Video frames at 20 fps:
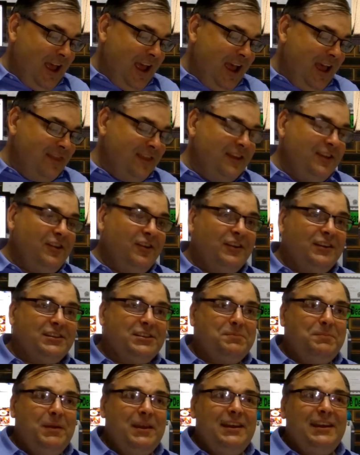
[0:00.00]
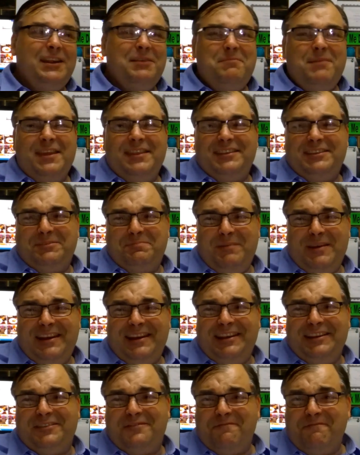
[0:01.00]
And then you got a Speedy. Man, the
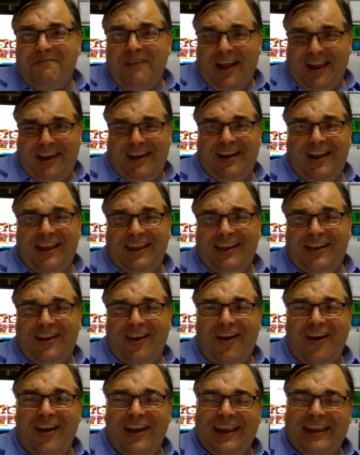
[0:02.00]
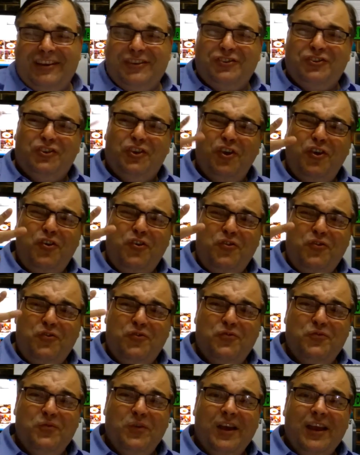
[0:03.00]
Speedy's fucking iconic.
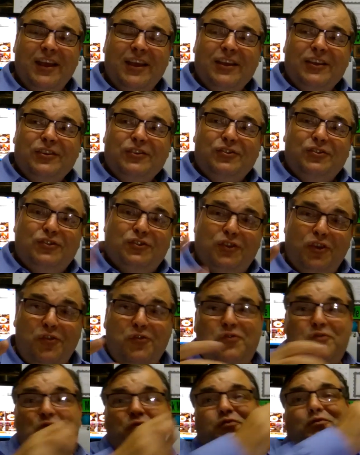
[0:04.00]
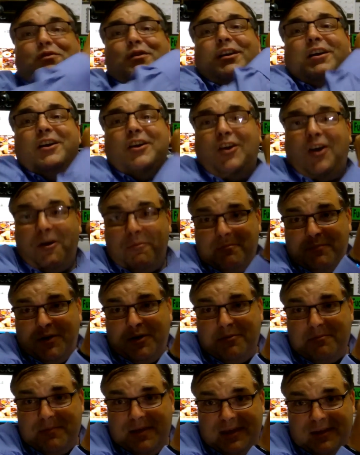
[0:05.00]
Two, two
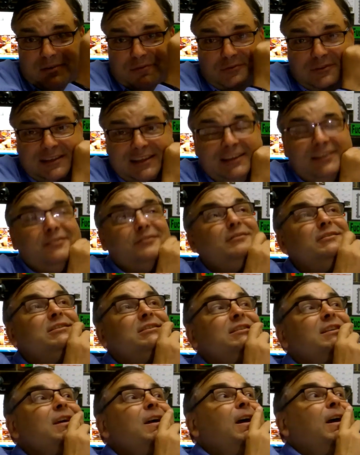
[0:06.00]
combo meal deals.